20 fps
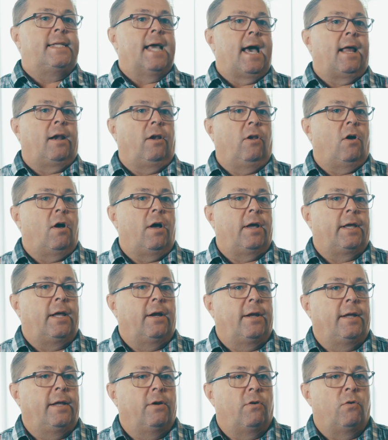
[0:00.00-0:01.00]
data
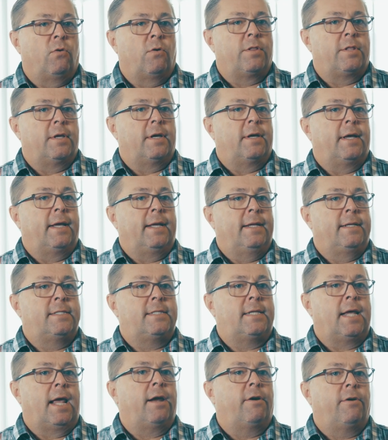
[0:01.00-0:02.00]
logging or the
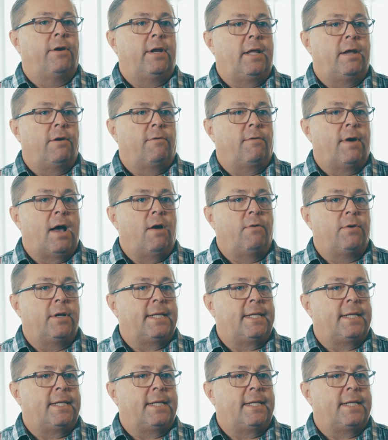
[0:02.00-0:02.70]
integrity around